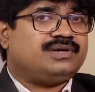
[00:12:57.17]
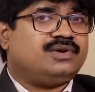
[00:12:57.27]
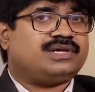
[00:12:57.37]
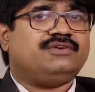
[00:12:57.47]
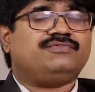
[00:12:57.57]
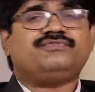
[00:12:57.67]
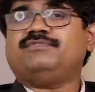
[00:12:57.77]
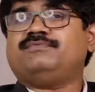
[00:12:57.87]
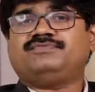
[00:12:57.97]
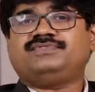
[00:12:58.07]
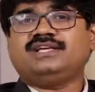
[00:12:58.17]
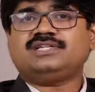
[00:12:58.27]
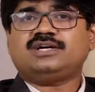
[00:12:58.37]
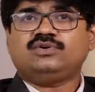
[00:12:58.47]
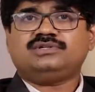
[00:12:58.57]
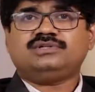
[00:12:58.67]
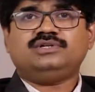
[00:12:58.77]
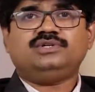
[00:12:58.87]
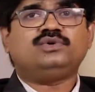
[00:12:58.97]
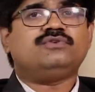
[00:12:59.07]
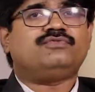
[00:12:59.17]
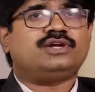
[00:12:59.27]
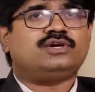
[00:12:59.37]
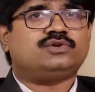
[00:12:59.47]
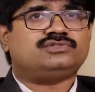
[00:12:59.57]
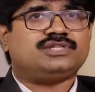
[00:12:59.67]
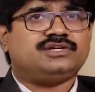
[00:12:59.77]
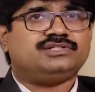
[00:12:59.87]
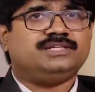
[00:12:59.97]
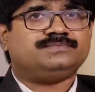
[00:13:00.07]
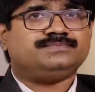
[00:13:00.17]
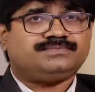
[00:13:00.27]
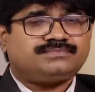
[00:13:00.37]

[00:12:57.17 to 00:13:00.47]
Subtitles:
Okay, if things are good, you go for a growth strategy.